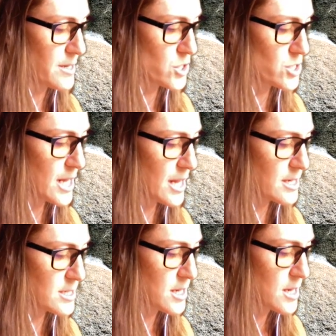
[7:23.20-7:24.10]

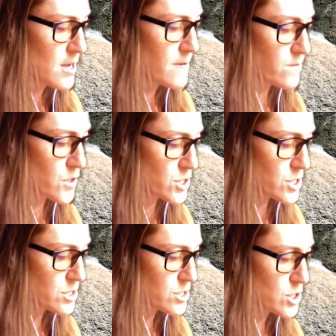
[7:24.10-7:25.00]
understand.
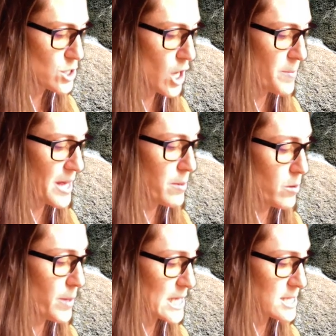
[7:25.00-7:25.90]
First, she taught me about
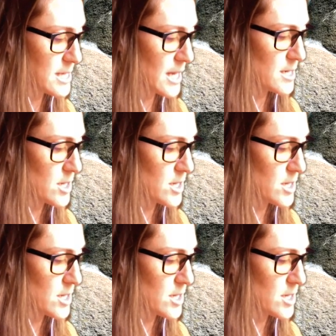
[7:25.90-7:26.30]
mindset.